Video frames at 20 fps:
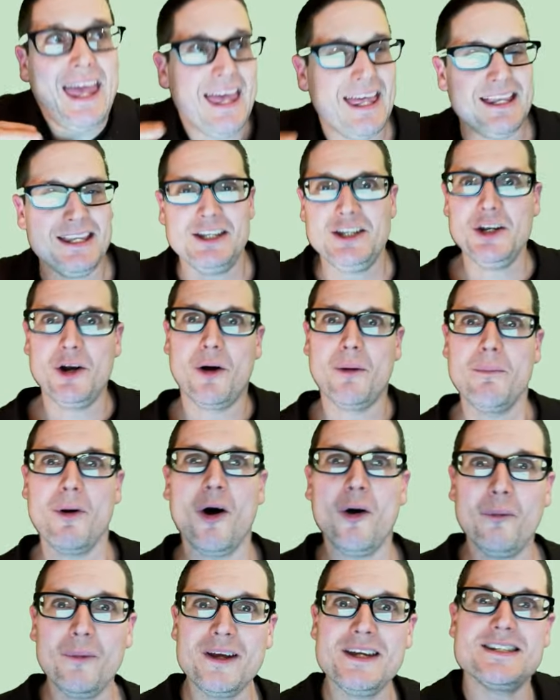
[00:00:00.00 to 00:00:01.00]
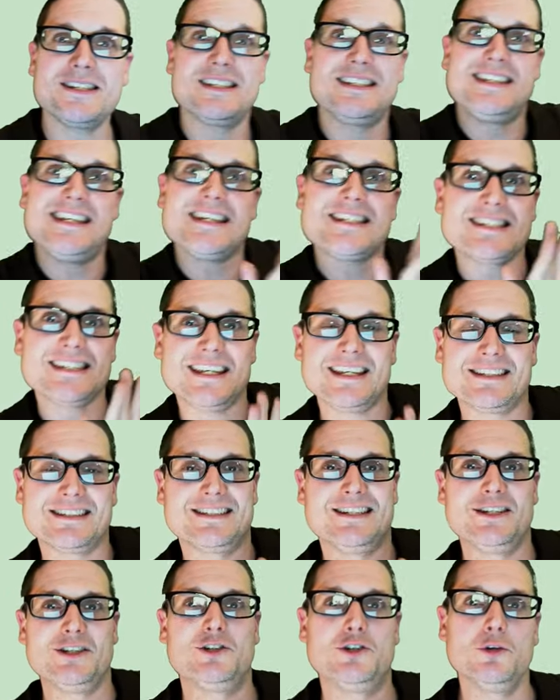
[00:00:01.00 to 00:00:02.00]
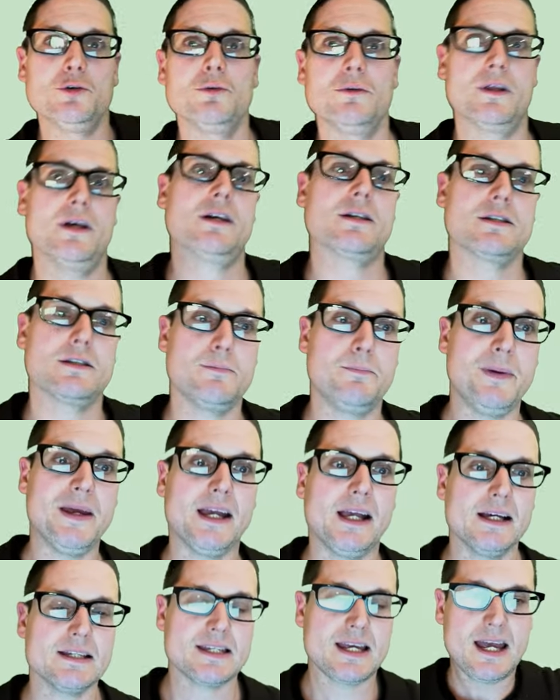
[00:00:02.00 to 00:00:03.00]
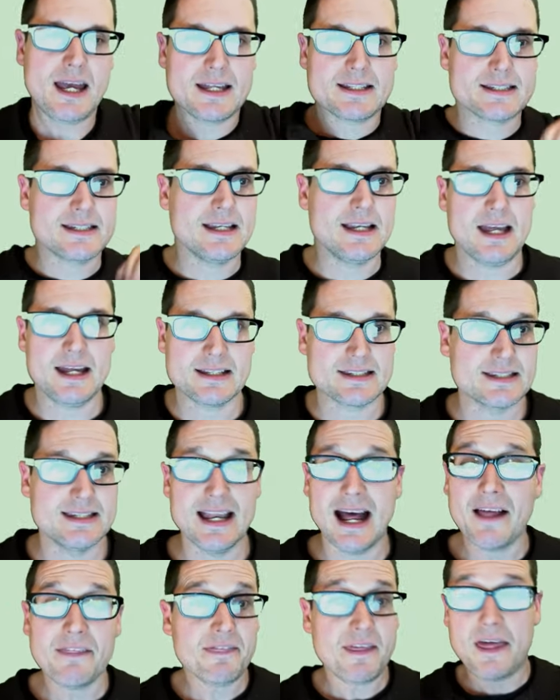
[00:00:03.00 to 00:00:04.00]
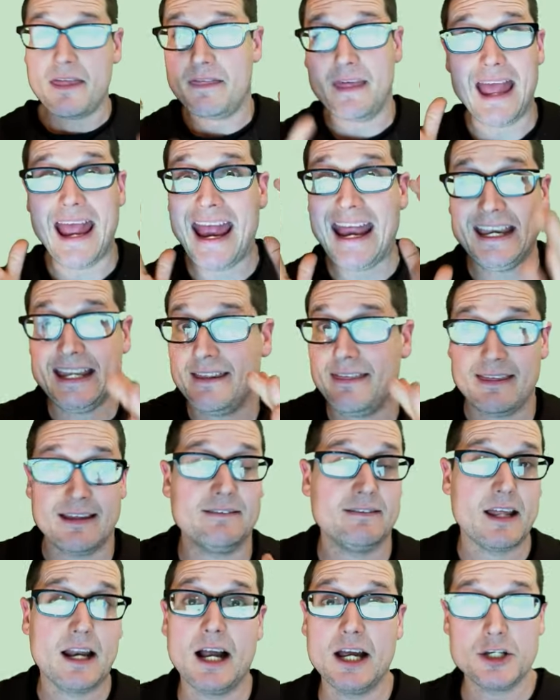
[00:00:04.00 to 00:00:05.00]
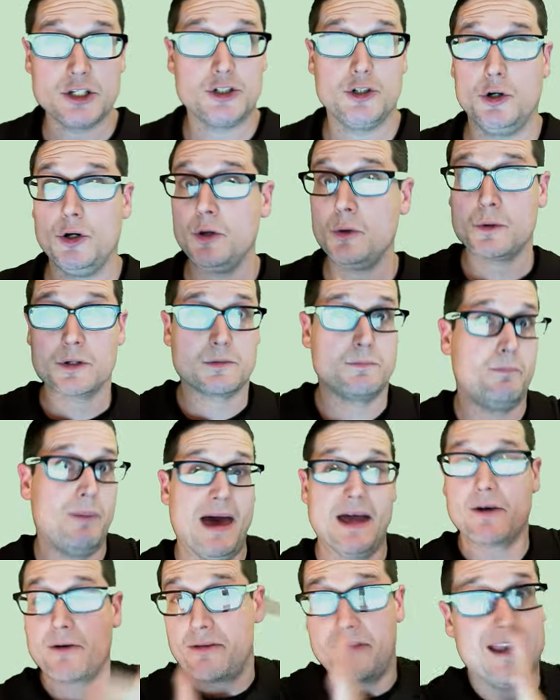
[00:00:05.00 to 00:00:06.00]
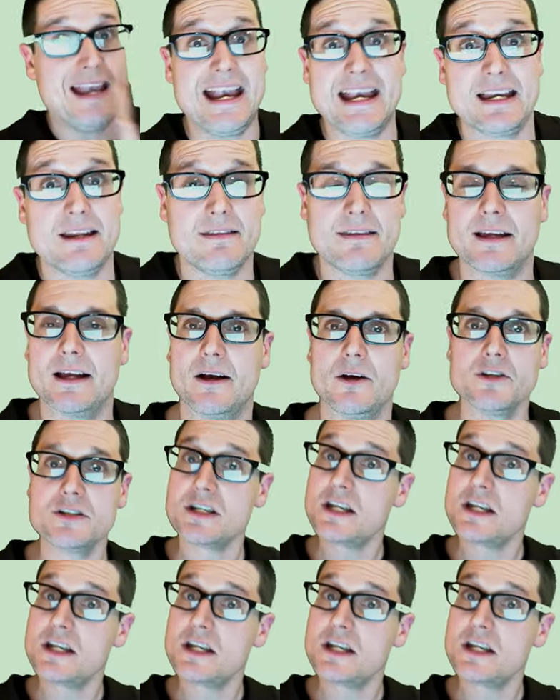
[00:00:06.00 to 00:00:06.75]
you know, I'm always distant to do this because it's not that anything that I show you is better than anything else.